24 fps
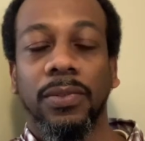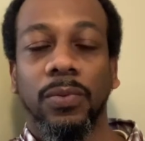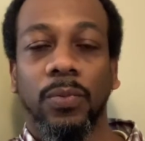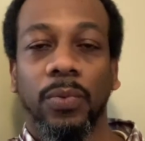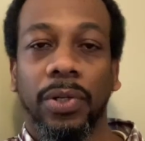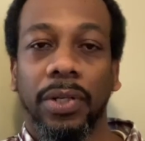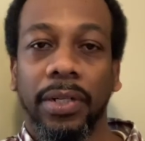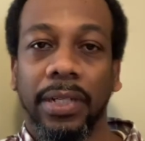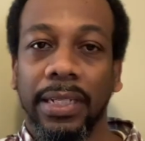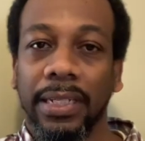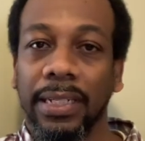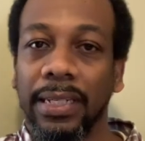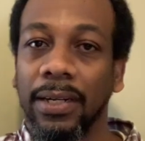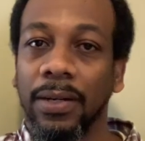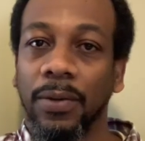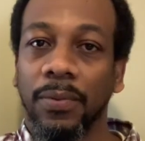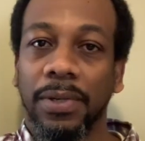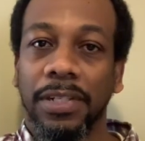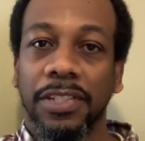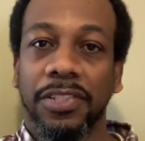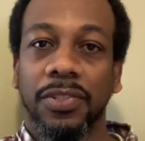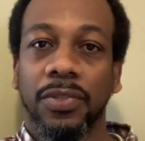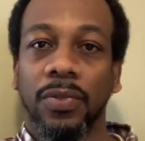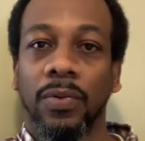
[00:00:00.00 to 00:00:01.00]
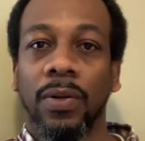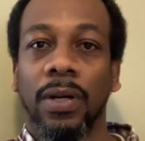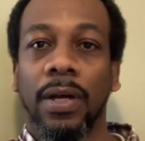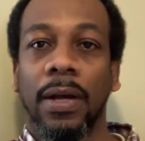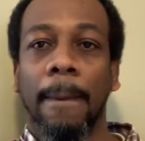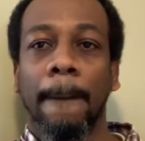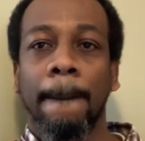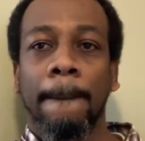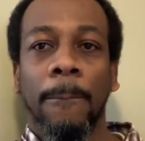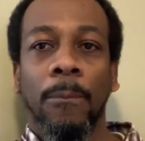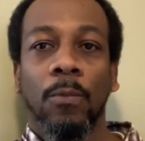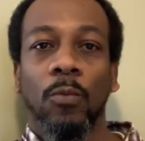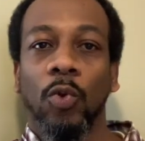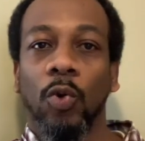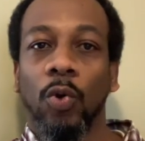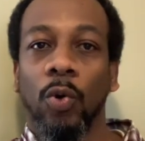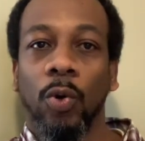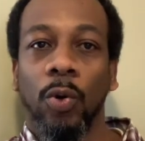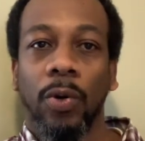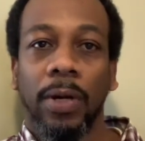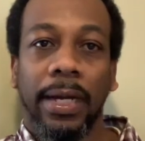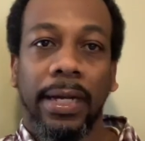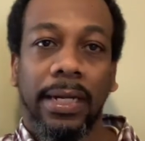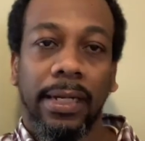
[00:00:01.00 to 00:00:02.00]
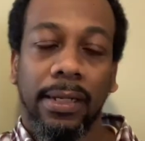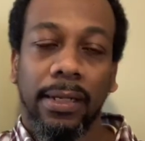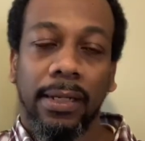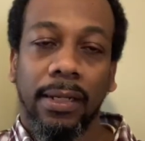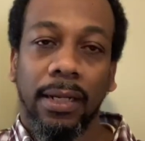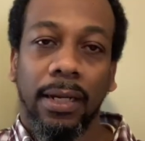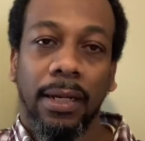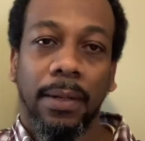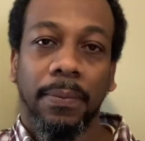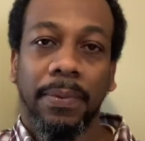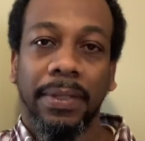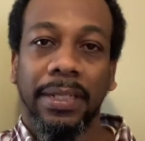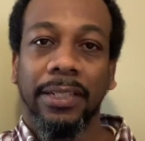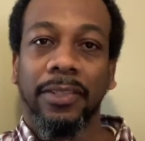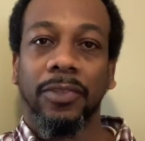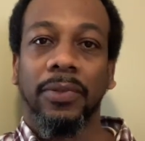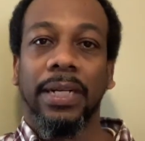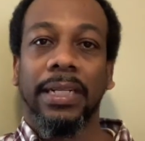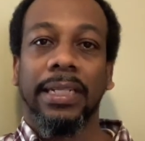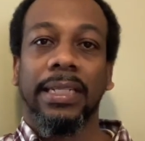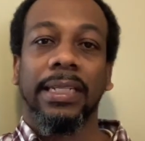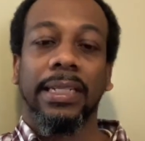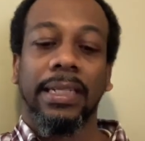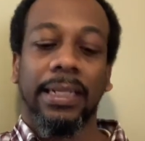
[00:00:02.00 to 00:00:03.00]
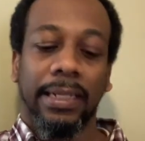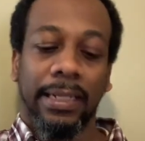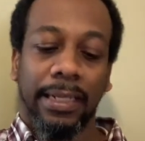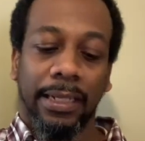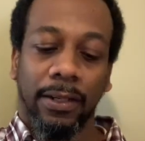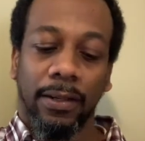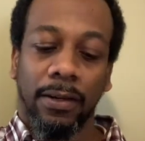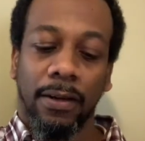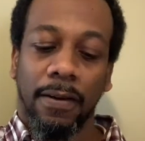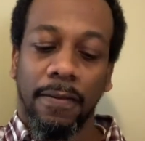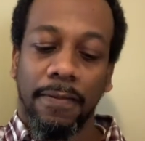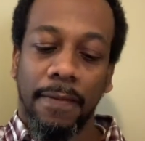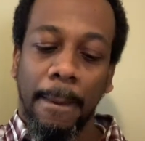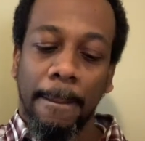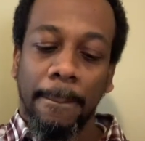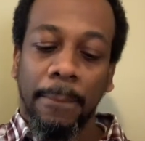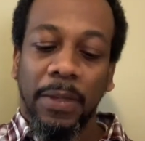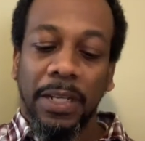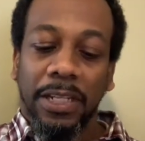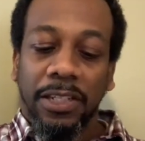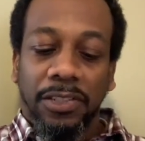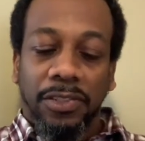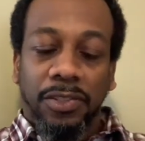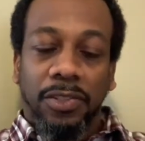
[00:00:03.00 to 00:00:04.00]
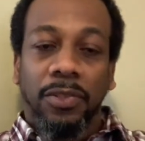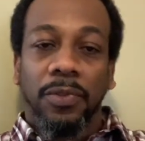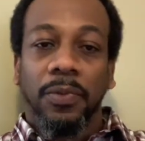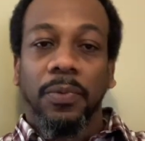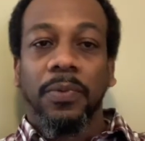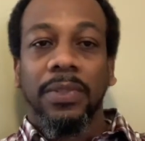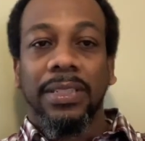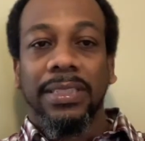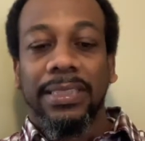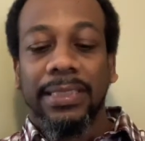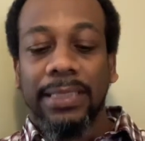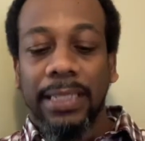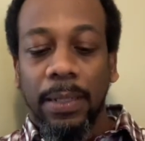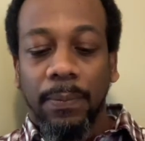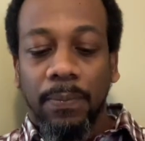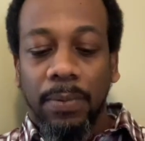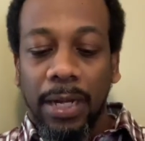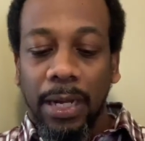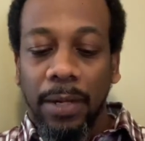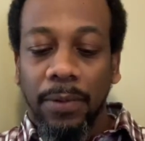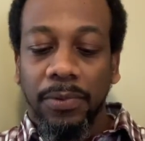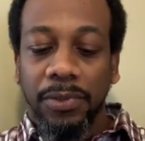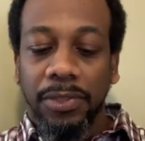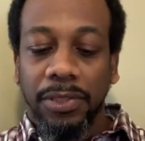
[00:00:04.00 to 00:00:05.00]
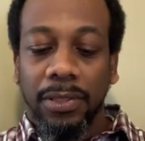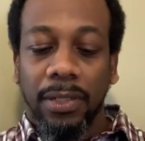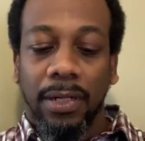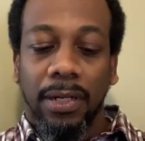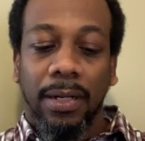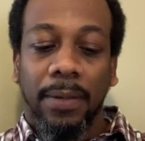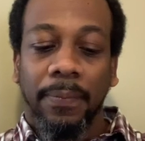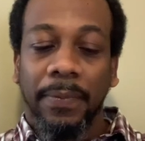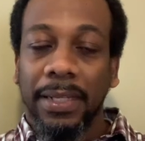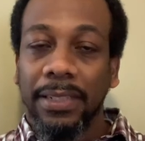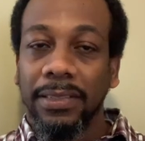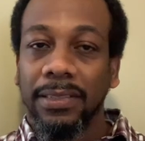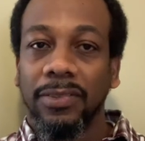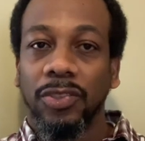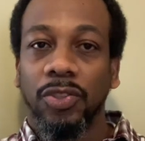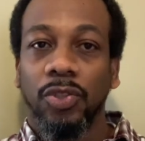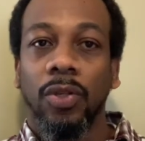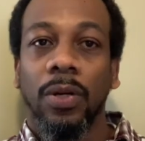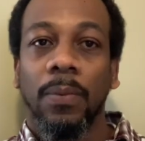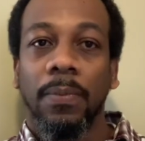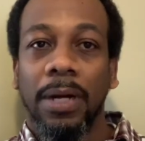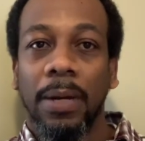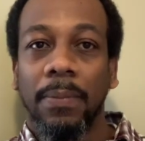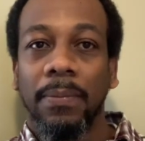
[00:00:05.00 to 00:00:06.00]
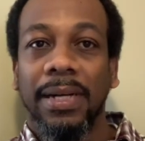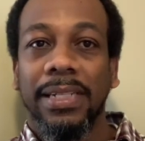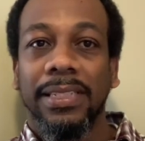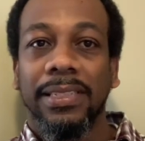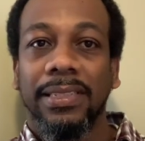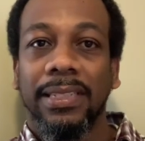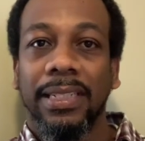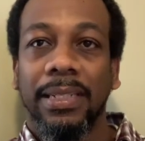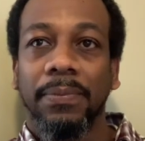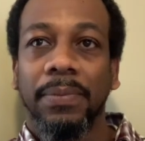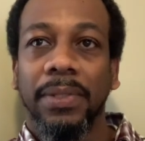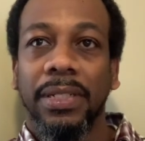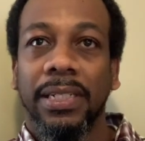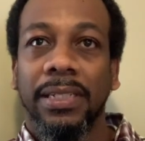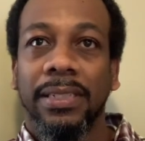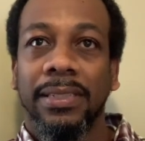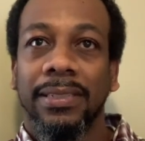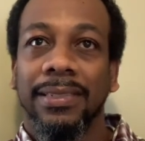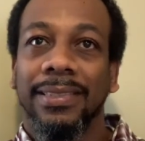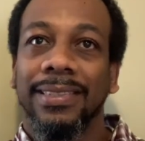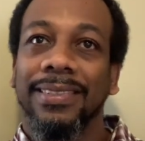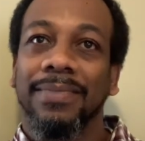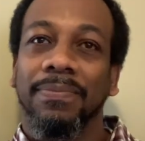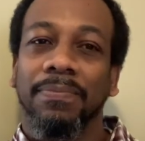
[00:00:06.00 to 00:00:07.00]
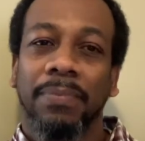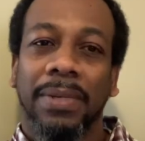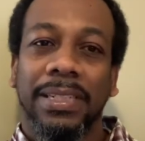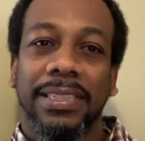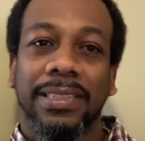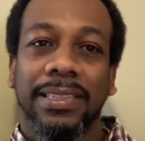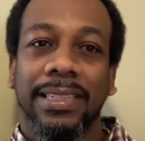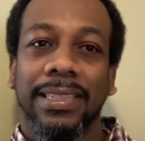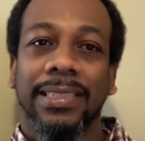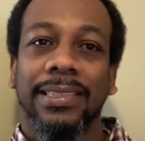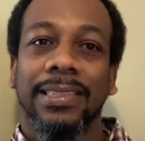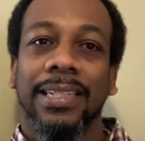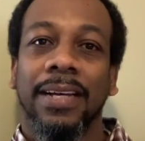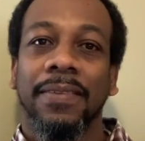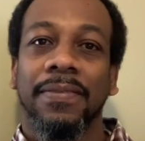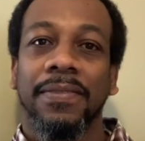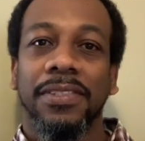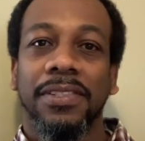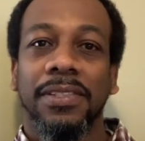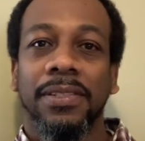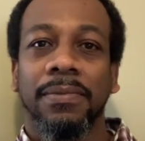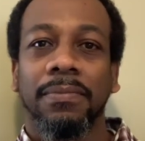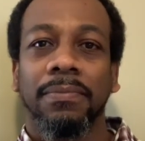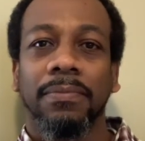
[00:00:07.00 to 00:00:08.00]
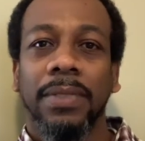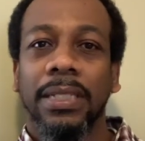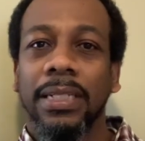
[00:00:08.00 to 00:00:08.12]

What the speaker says: working at a restaurant or at a club and you had to get laid off. So the state probably would start, I'm not sure about my state because my state is having some